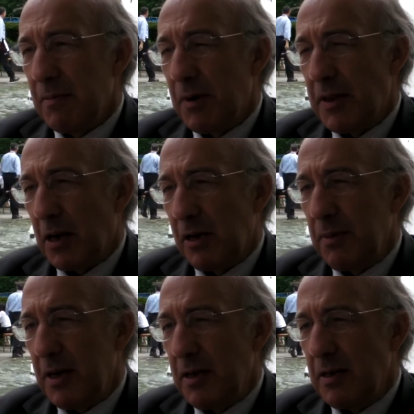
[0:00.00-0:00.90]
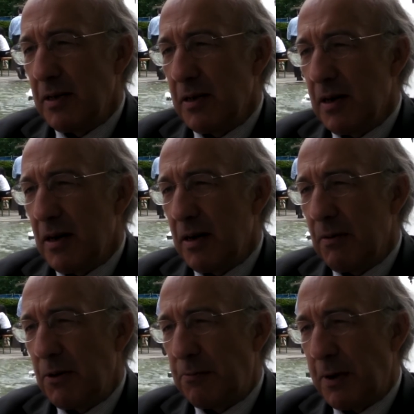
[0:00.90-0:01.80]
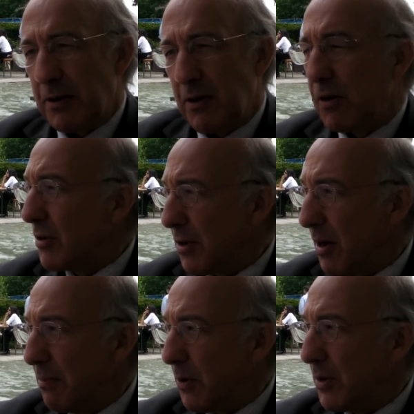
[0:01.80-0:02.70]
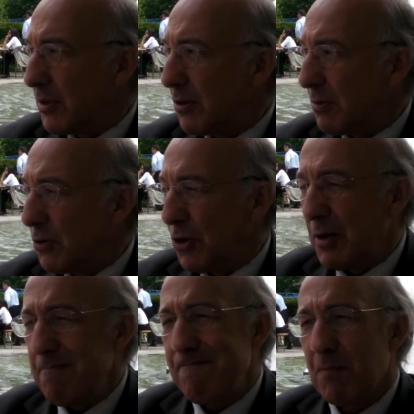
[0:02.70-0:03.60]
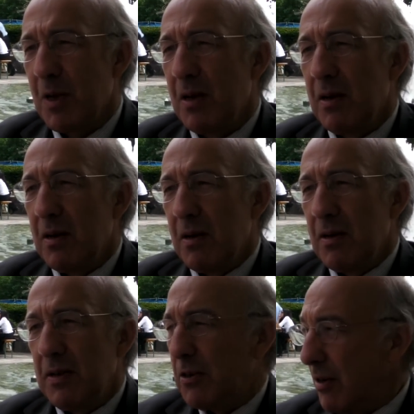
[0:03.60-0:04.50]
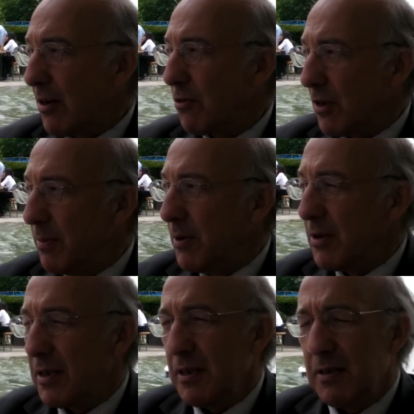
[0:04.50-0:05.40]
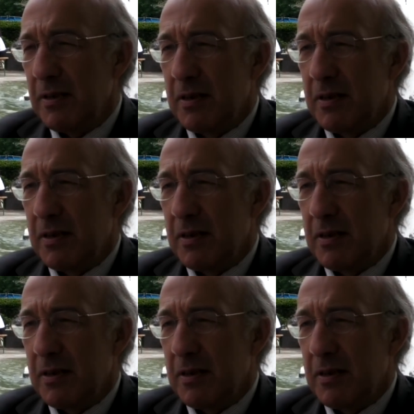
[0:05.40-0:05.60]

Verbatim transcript: By that I mean uh, we spent a long time building this regime, the international community.